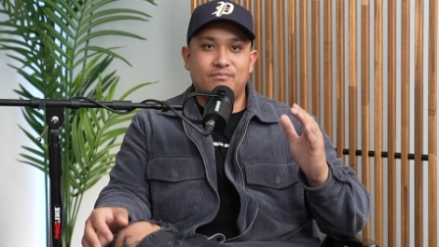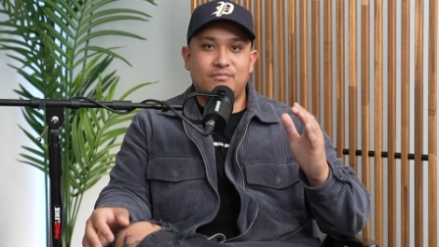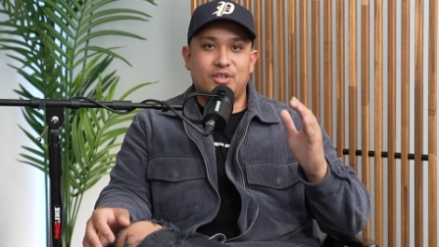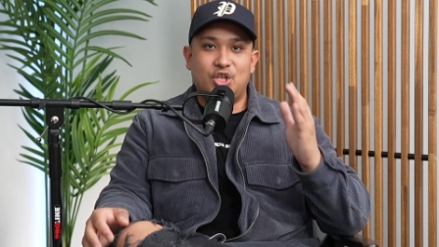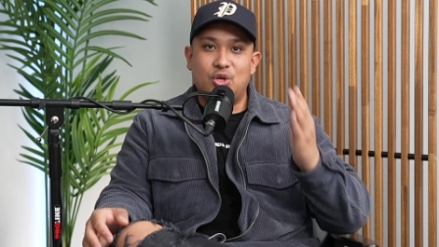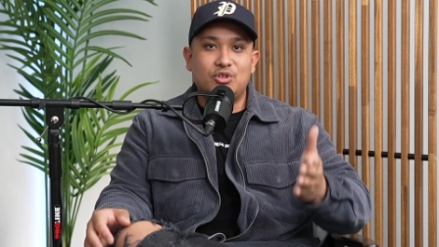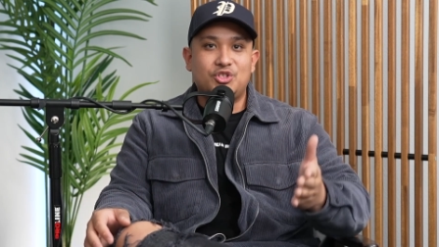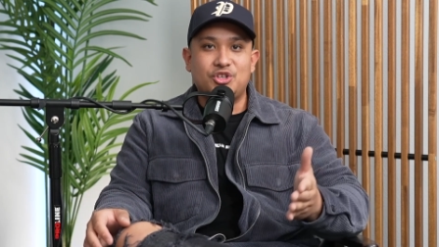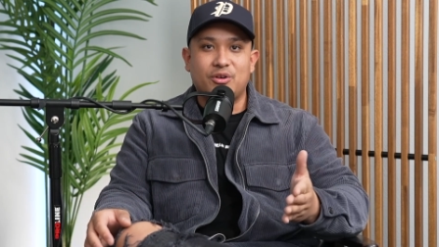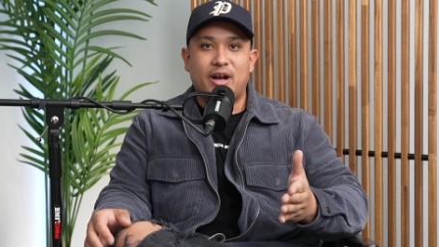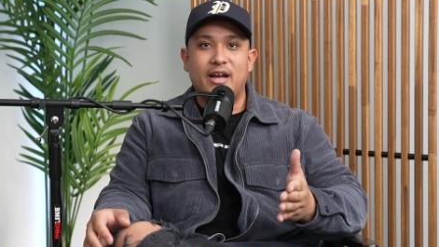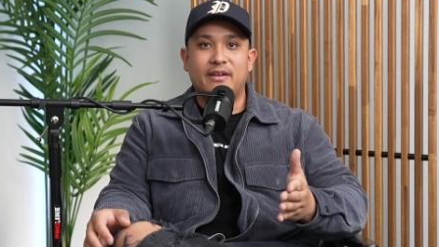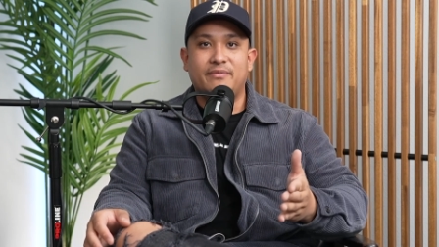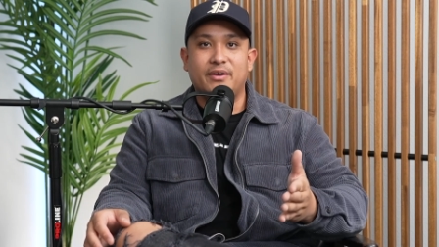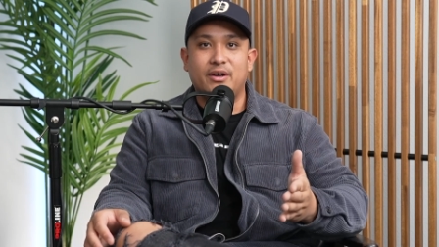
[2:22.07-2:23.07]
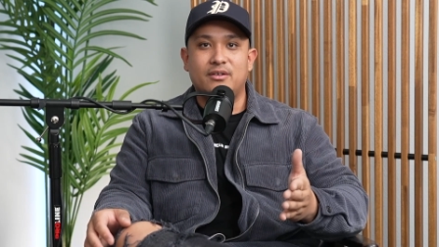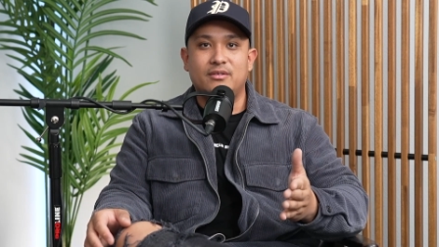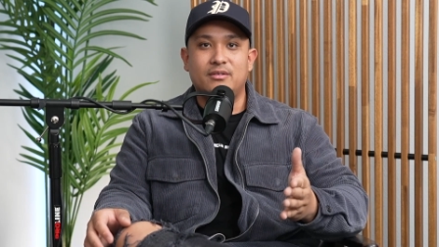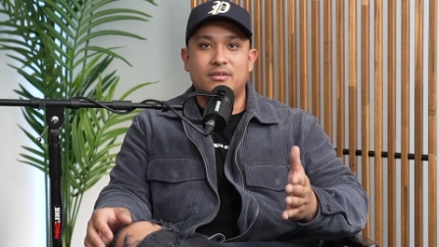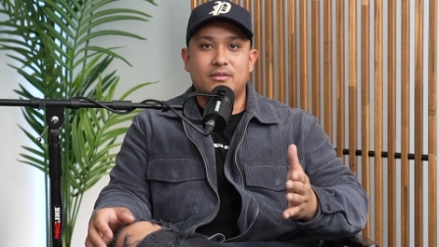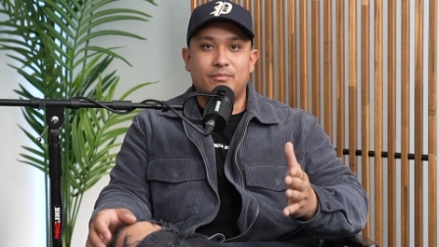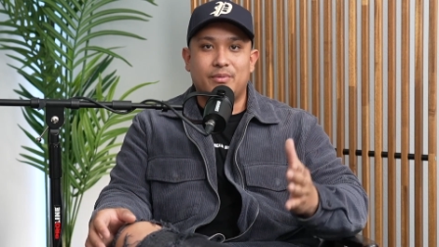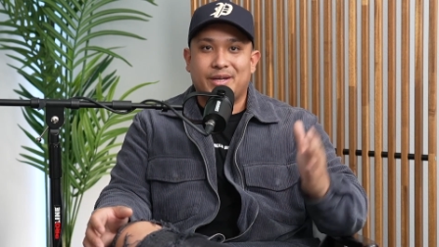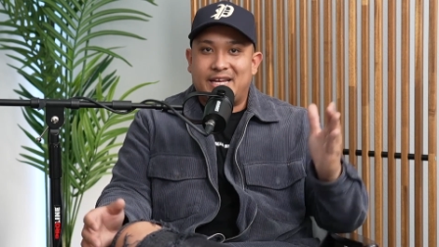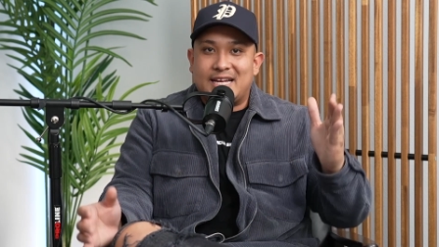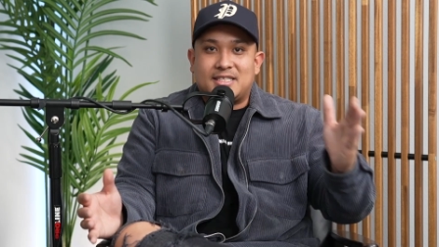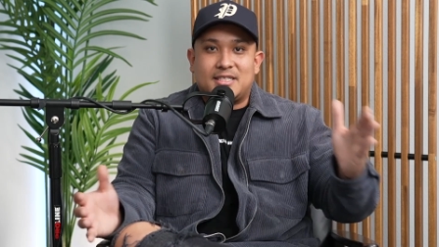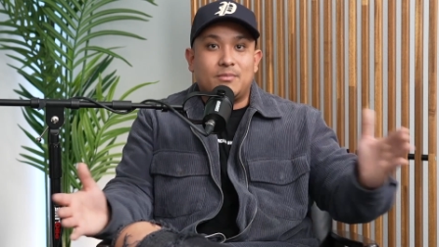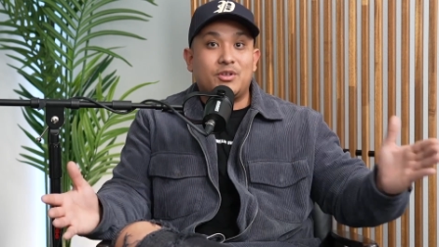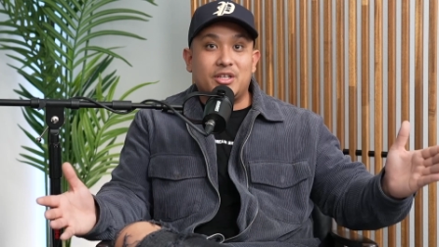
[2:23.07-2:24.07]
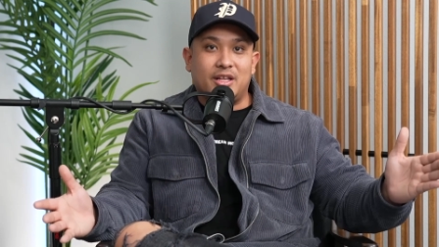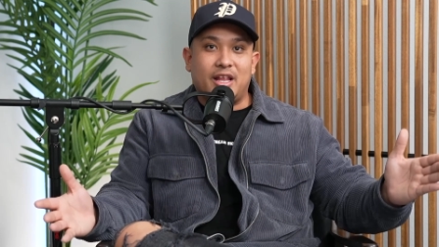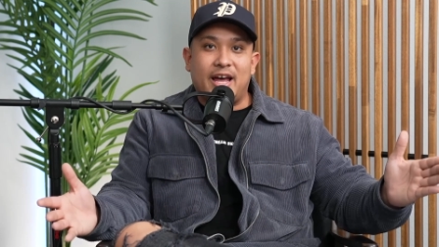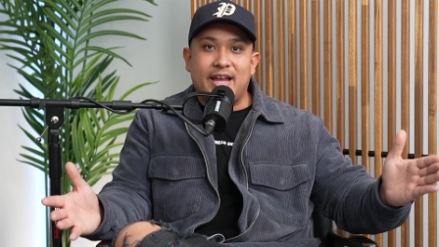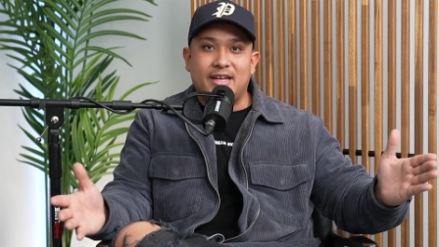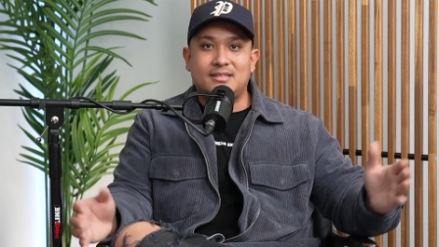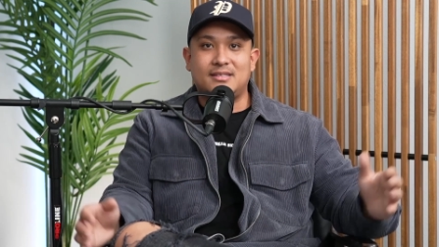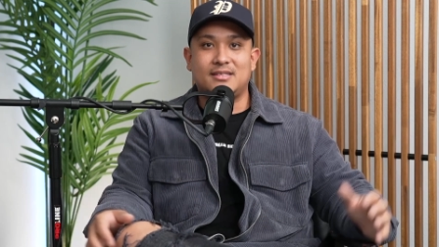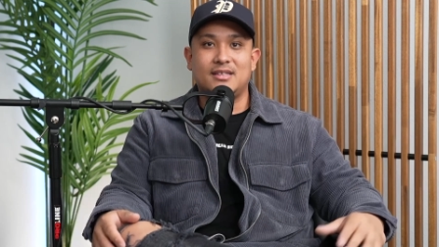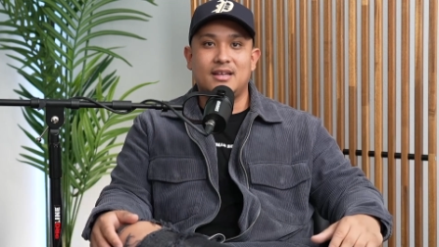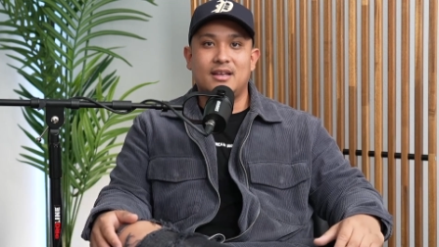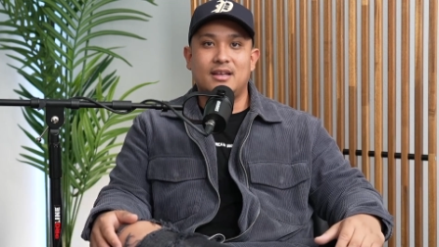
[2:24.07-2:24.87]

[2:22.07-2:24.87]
Use your iPhone, but get some good lights